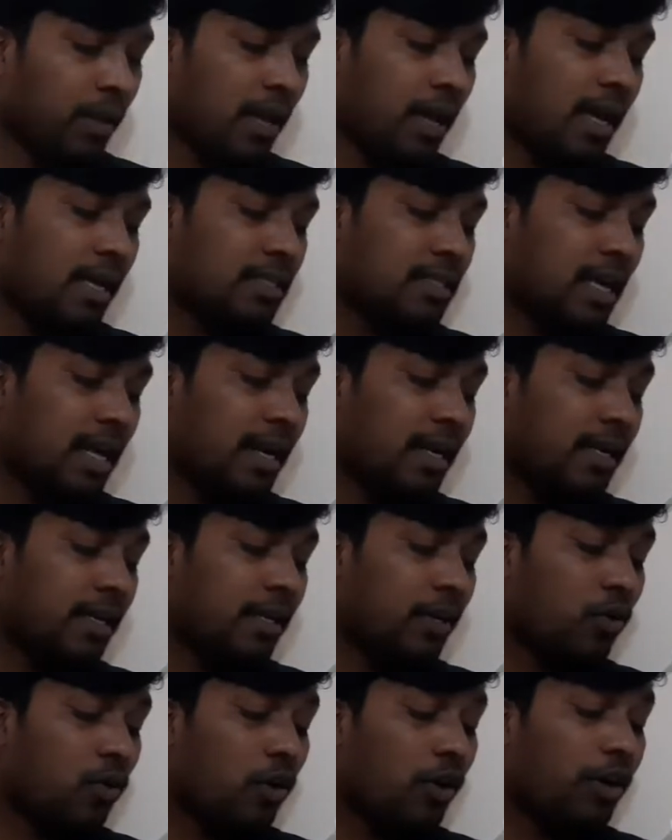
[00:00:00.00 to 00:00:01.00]

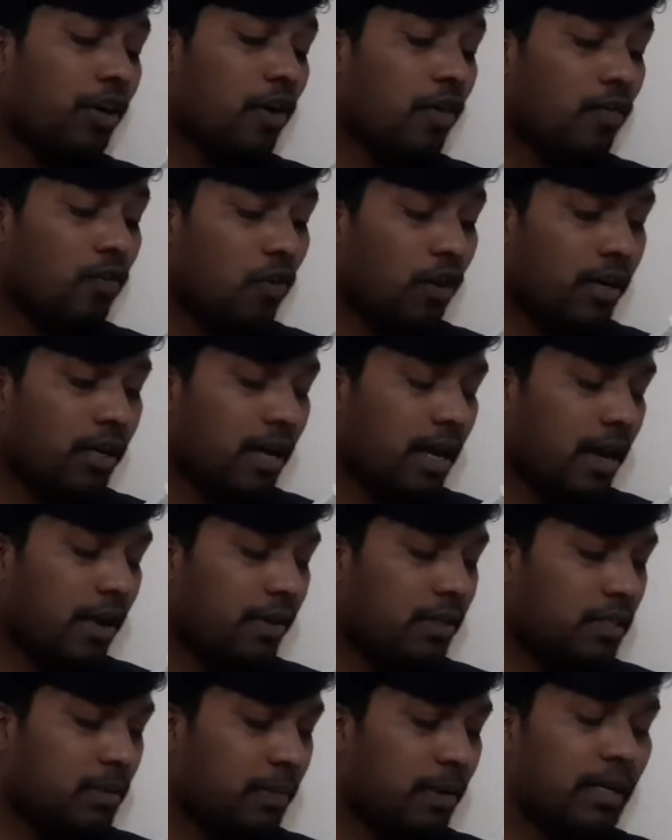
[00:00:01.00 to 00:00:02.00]
Sanitary quality of water I
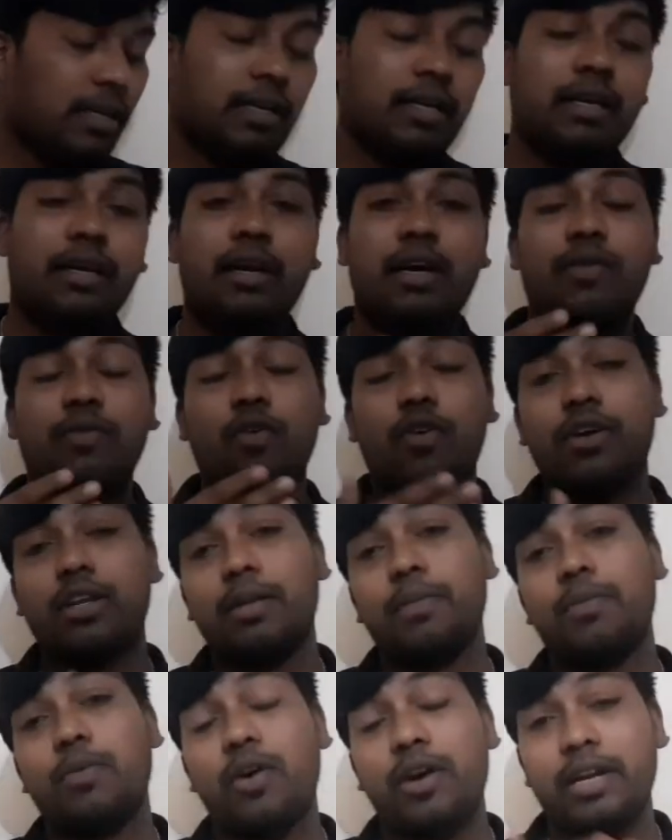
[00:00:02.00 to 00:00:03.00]
explained here.
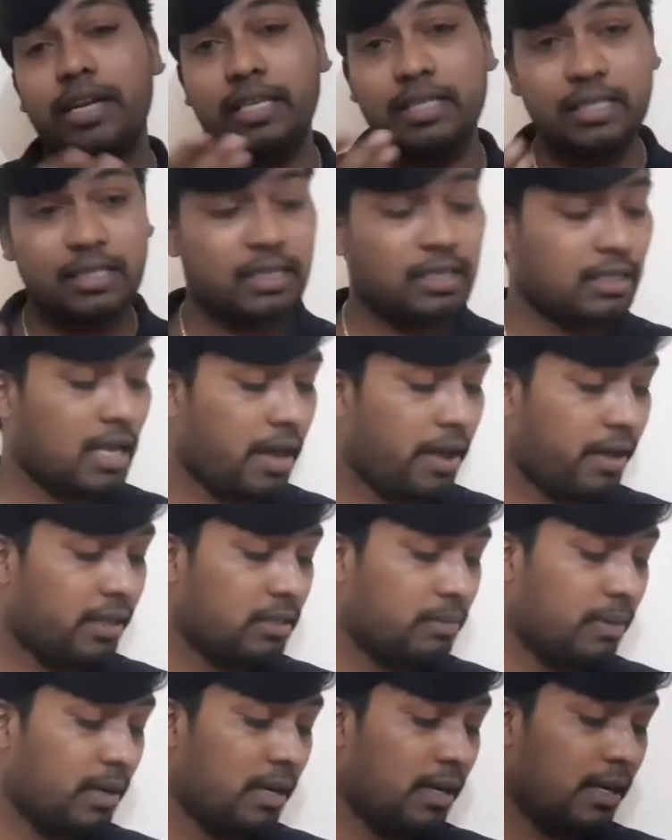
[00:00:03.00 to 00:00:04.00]
Waterborne diseases I
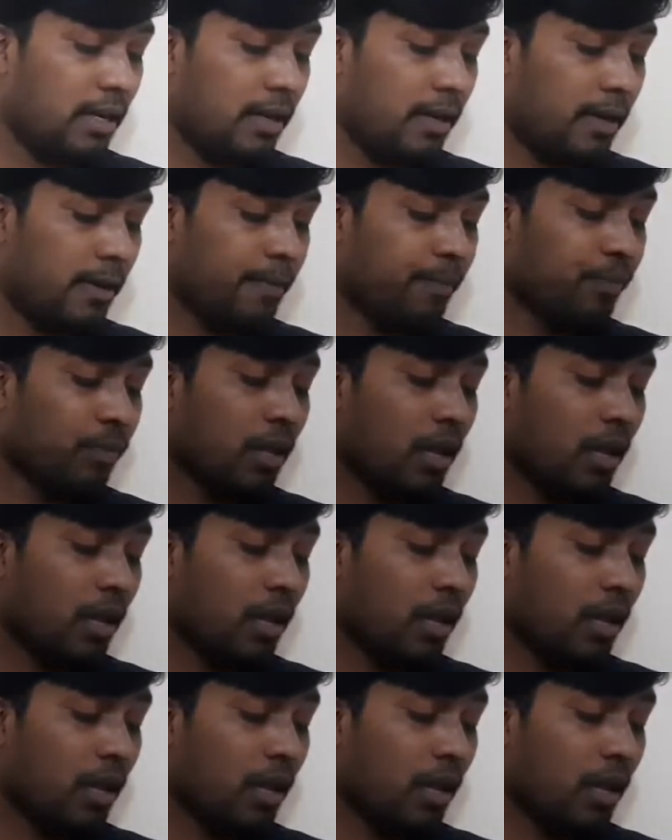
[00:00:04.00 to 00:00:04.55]
explained here.